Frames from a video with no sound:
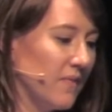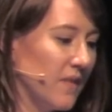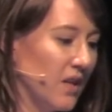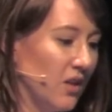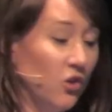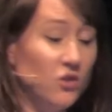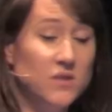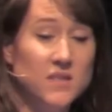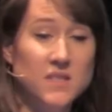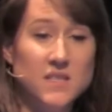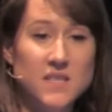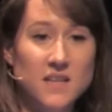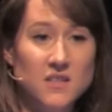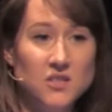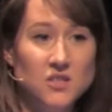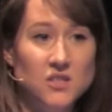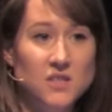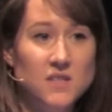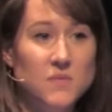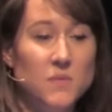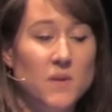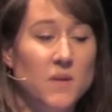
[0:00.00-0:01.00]
Loss
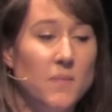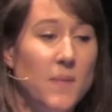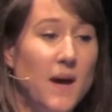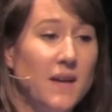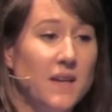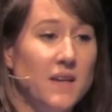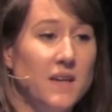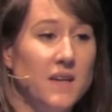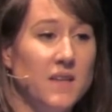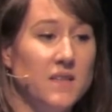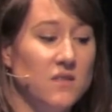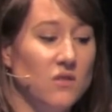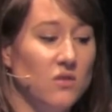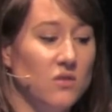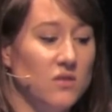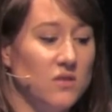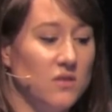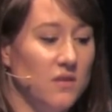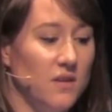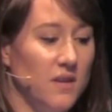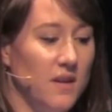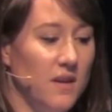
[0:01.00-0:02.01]
detection is when a packet gets
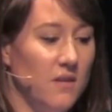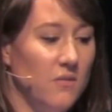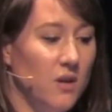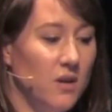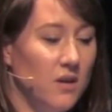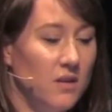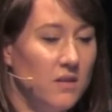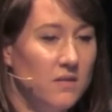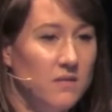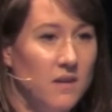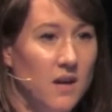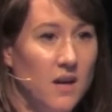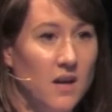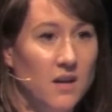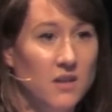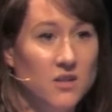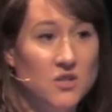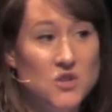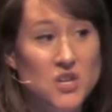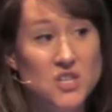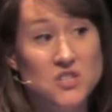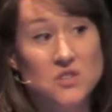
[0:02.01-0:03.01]
lost on the network.
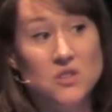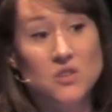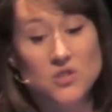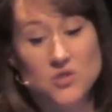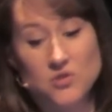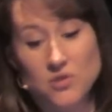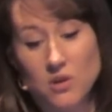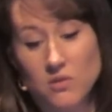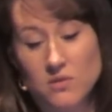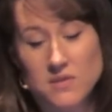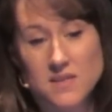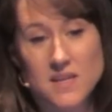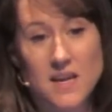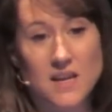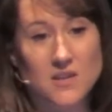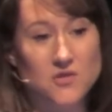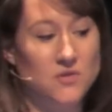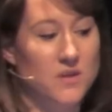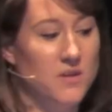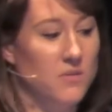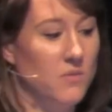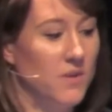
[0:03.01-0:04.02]
Congestion control is
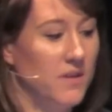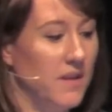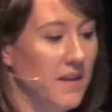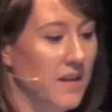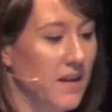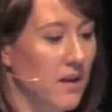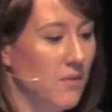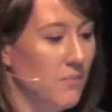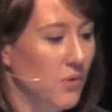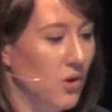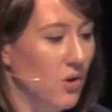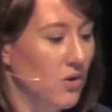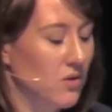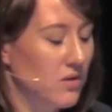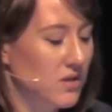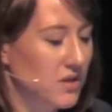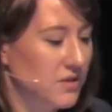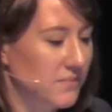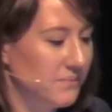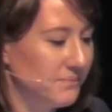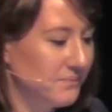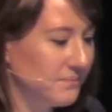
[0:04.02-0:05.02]
naturally when they get
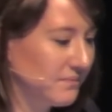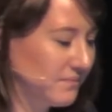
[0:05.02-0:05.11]
blocked.